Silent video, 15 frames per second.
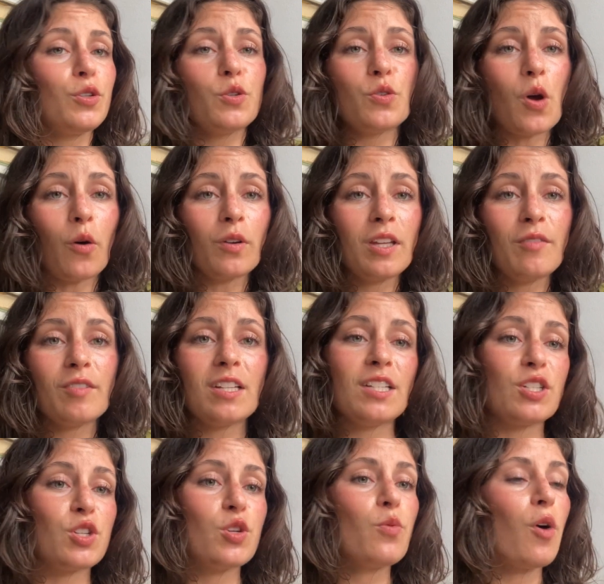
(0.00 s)
you don't even
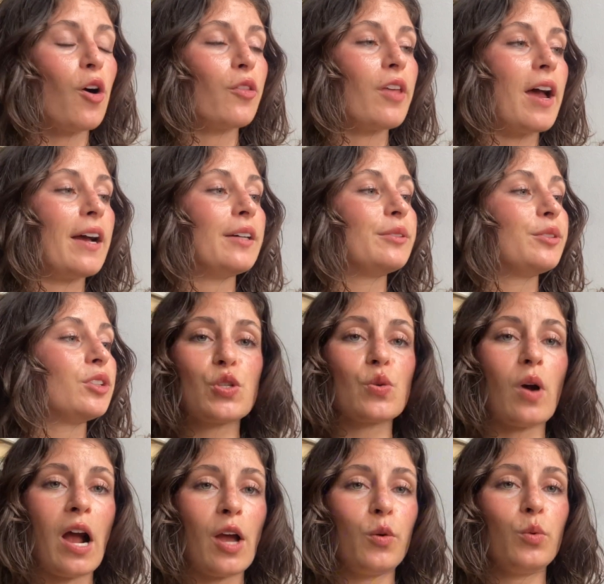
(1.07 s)
need to do all that. So
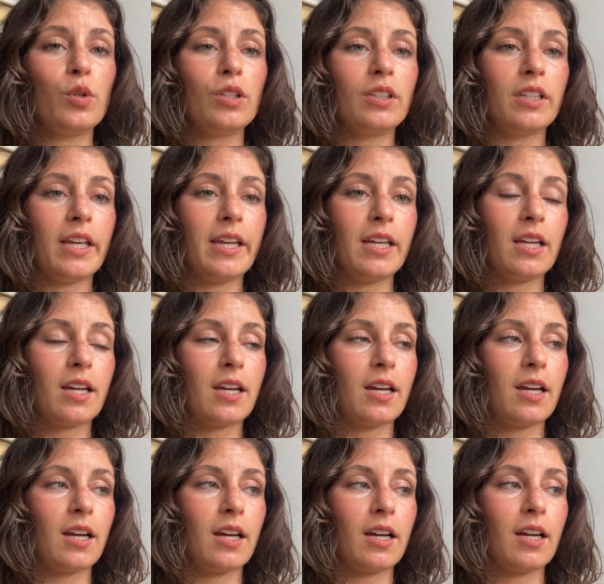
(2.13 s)
I will link
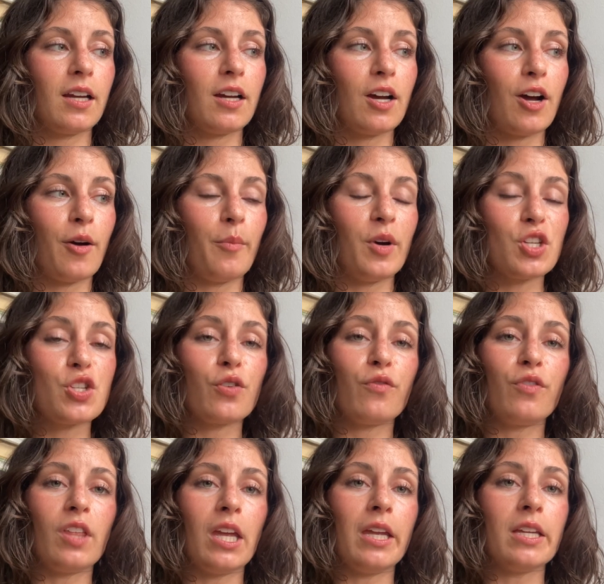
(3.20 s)
a bunch of
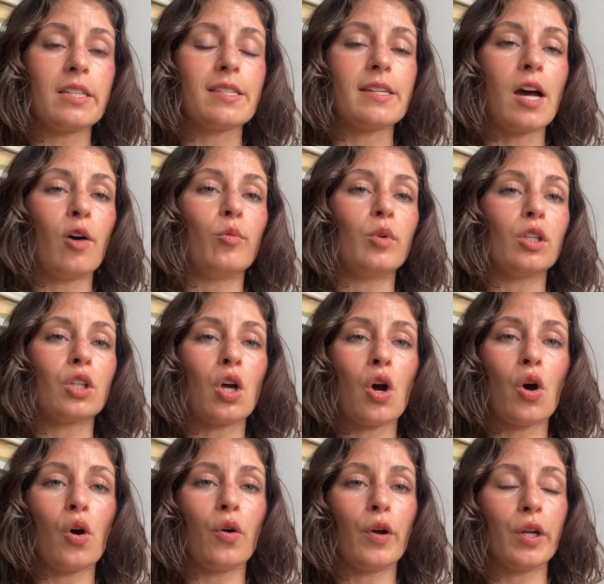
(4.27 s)
things down
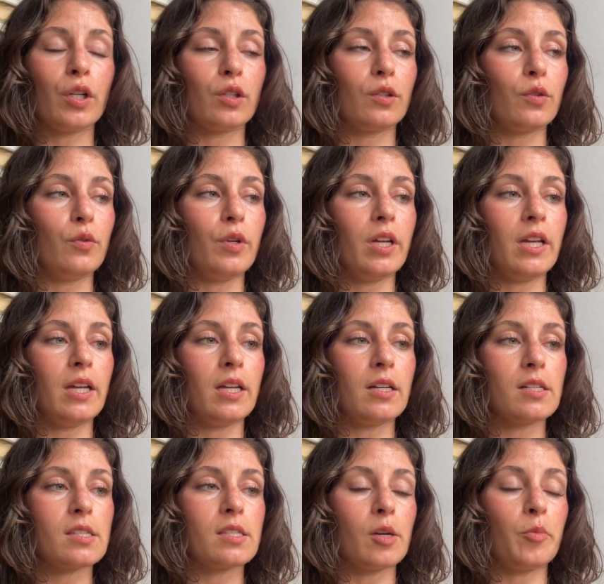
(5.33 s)
below, including
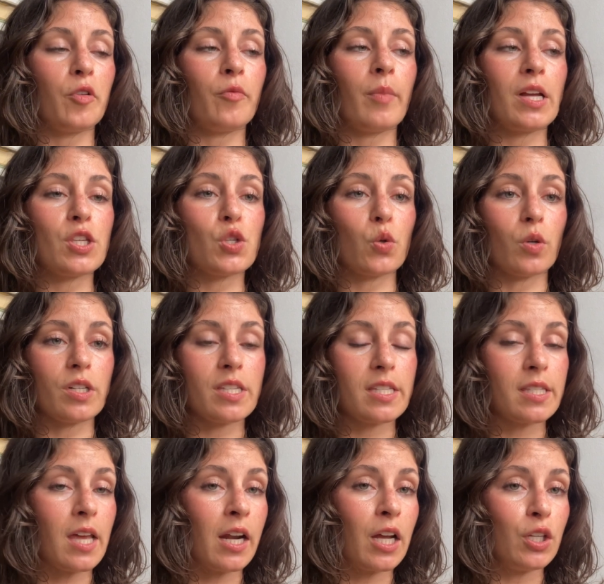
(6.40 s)
some of my sources
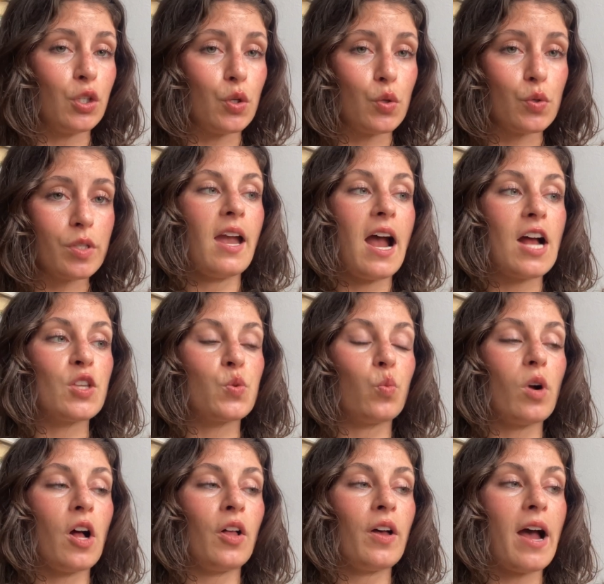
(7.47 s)
that I use, as
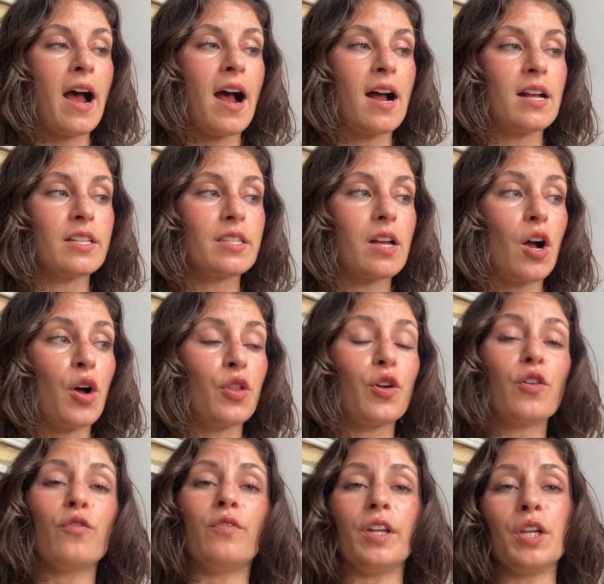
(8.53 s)
well as
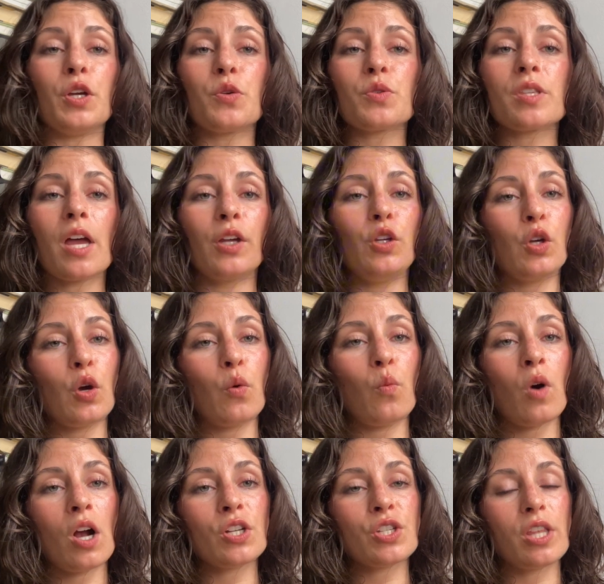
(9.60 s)
other videos that you could
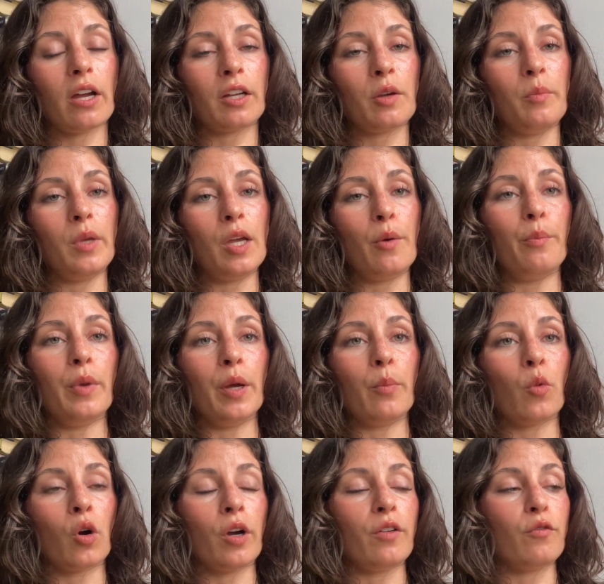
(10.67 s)
watch that can be a bit
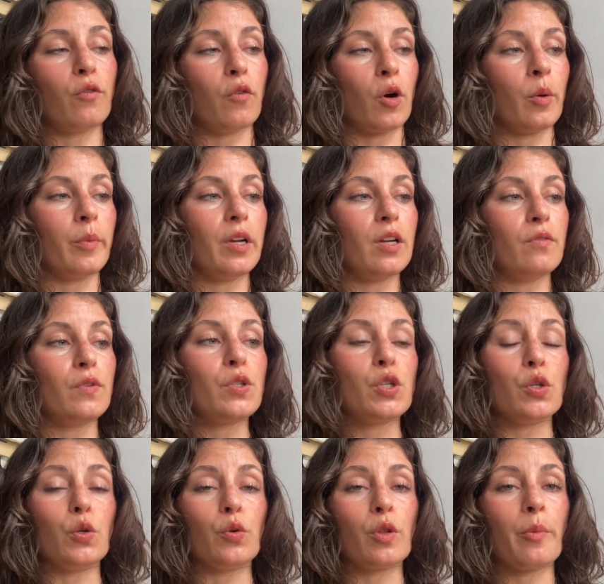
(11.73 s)
more informative
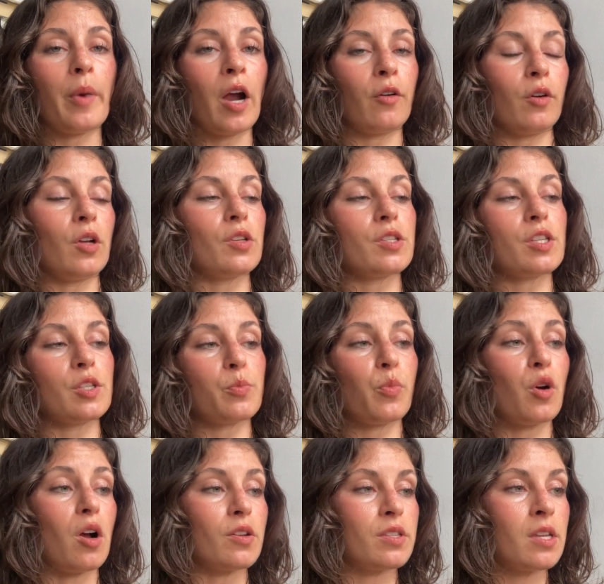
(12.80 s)
to the pyrolysis
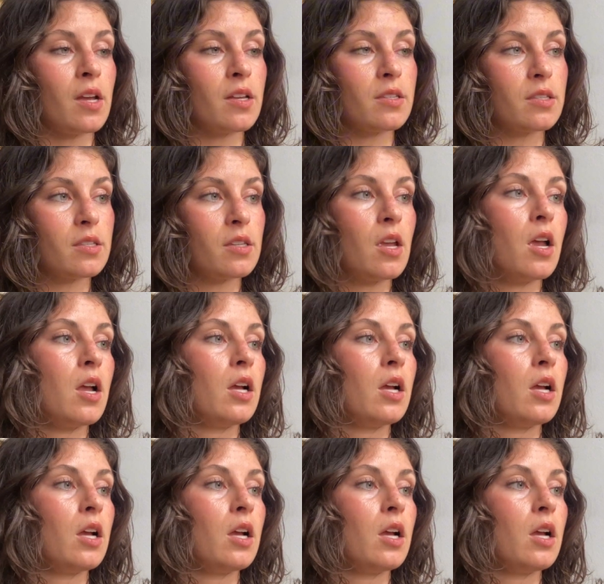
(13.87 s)
process.